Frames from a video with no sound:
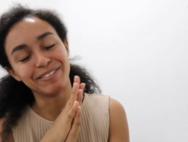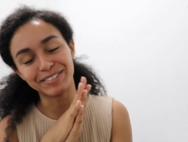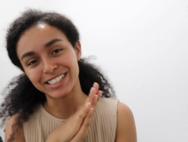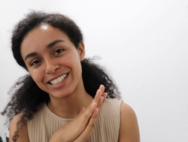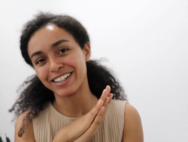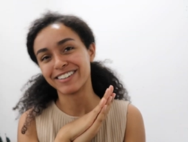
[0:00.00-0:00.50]

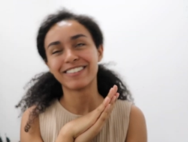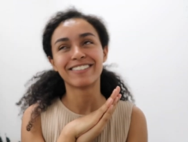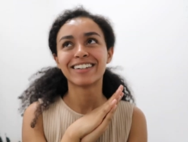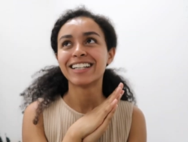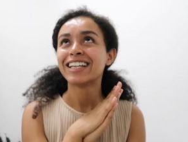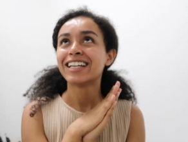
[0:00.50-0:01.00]
I'm
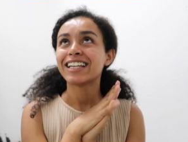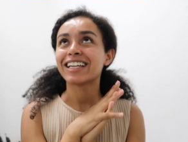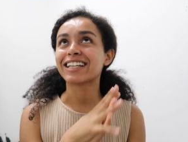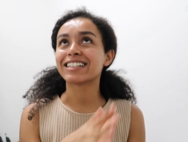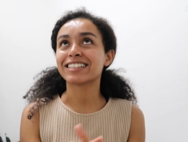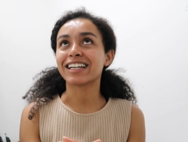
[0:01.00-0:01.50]
so
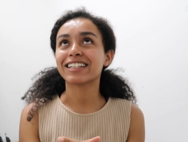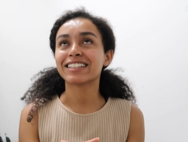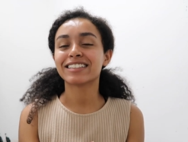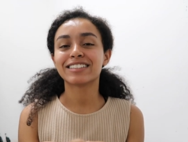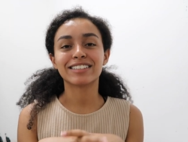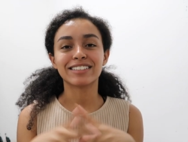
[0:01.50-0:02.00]

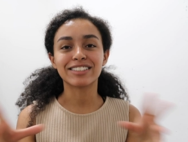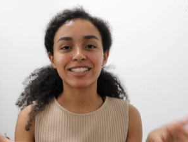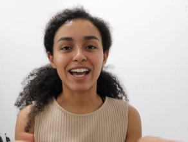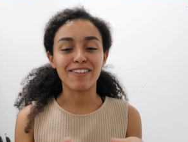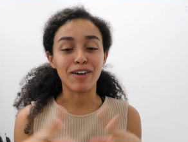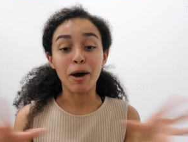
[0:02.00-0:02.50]
excited to
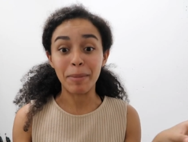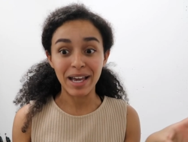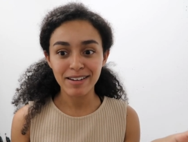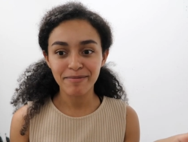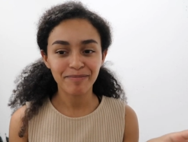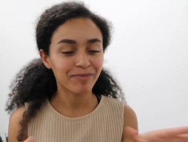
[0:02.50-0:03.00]
just have a
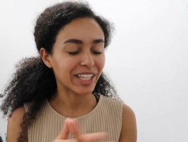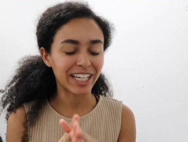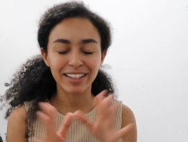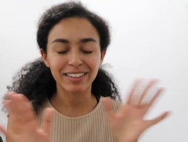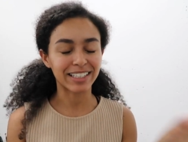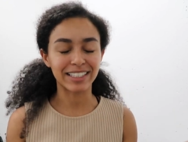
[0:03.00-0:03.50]
bed.
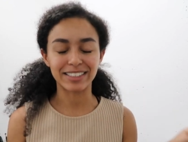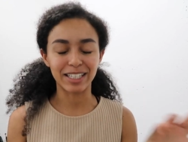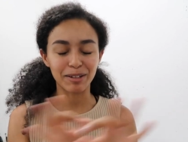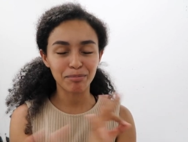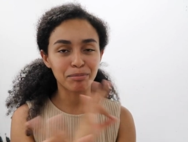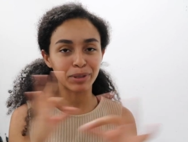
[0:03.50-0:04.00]
Like, that's
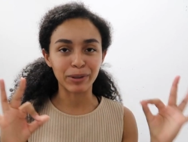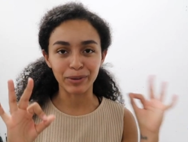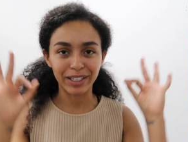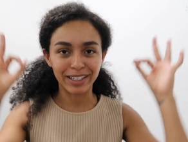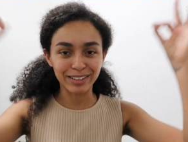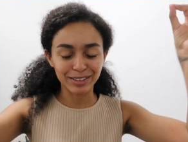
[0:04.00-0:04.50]
it,
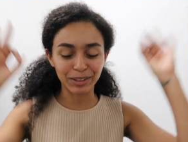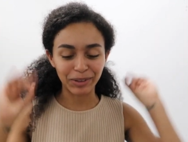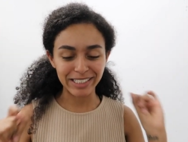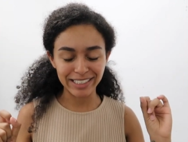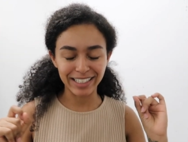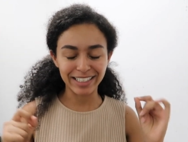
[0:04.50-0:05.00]
period.
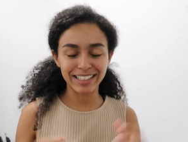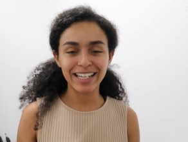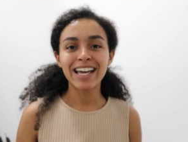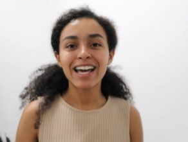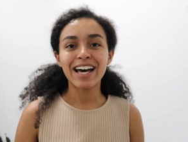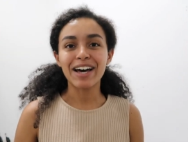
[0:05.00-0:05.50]
So excited.
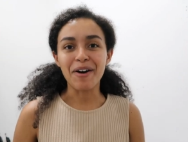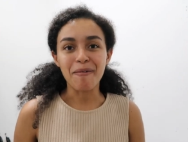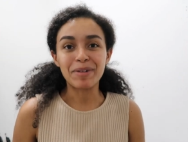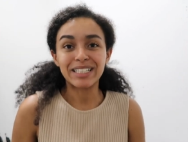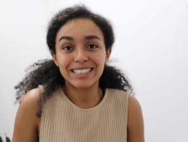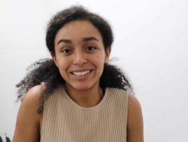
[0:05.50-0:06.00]

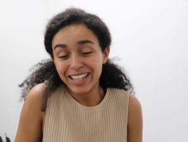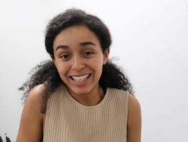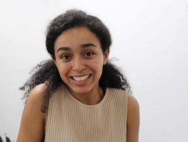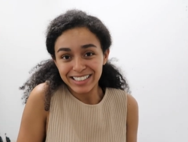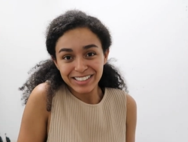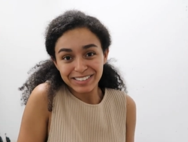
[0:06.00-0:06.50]
So
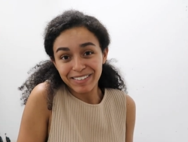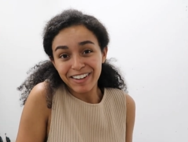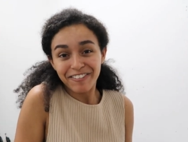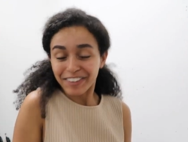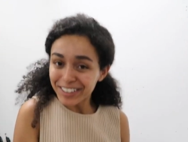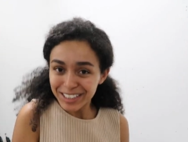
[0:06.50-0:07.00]
yeah, this is
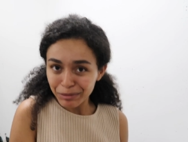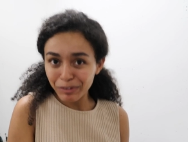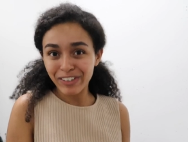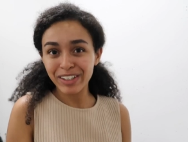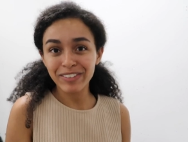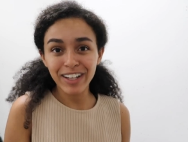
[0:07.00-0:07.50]
my first
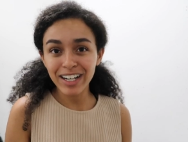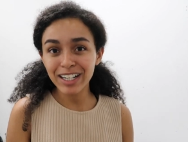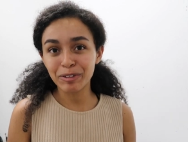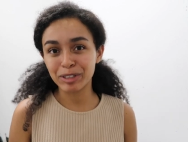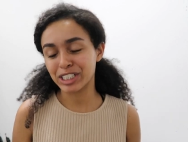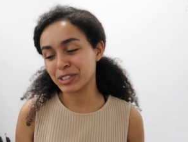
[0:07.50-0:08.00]
moving
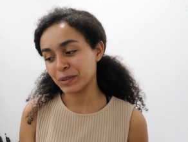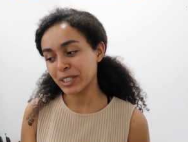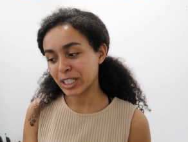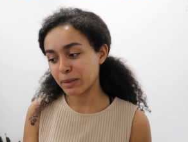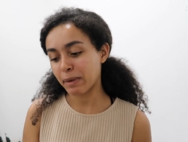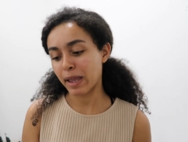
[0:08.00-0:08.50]
vlog, which is
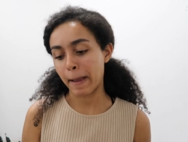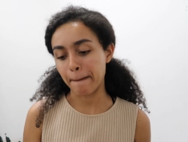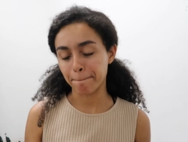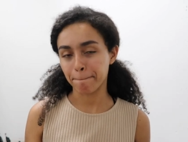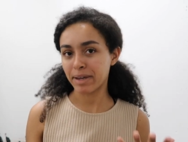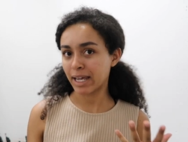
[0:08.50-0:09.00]
really gonna be
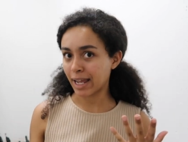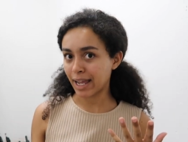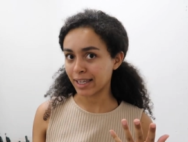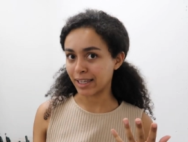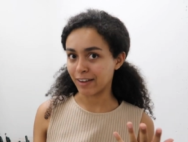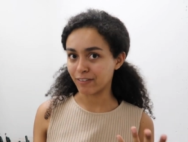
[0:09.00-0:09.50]
a
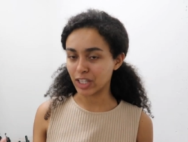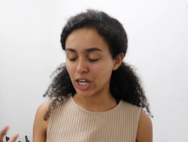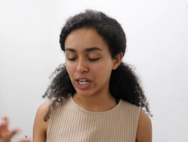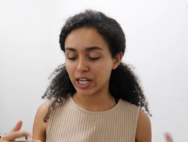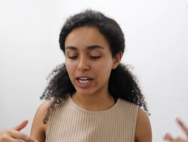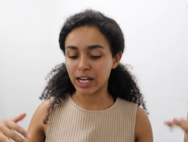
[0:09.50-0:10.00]
packing
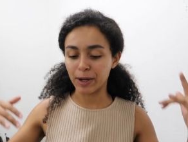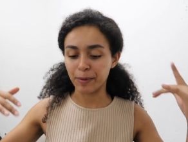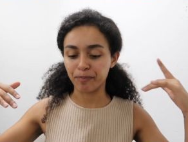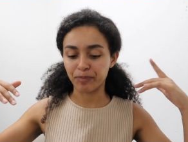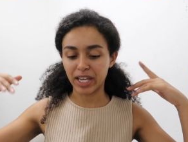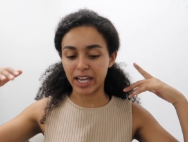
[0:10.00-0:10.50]
vlog.
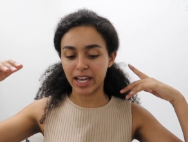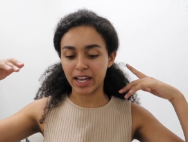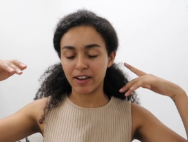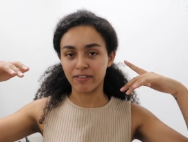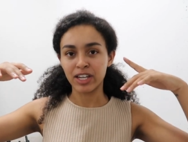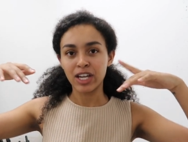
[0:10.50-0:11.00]
I
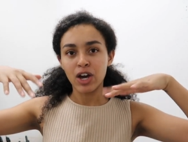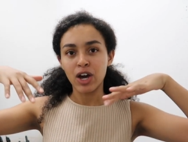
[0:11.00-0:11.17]
have